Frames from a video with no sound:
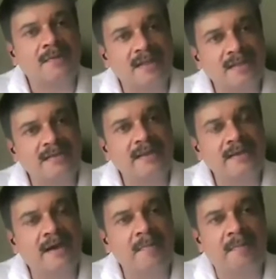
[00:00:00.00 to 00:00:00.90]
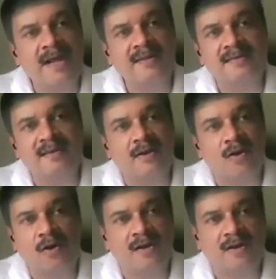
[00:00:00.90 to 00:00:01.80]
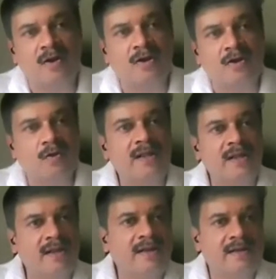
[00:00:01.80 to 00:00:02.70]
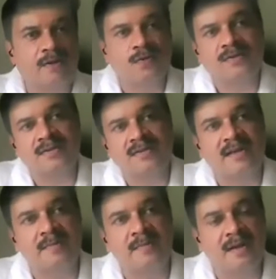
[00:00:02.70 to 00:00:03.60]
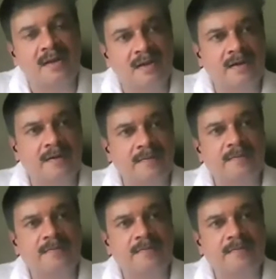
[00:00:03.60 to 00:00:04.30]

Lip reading: other thing compliances are not only related to sustainable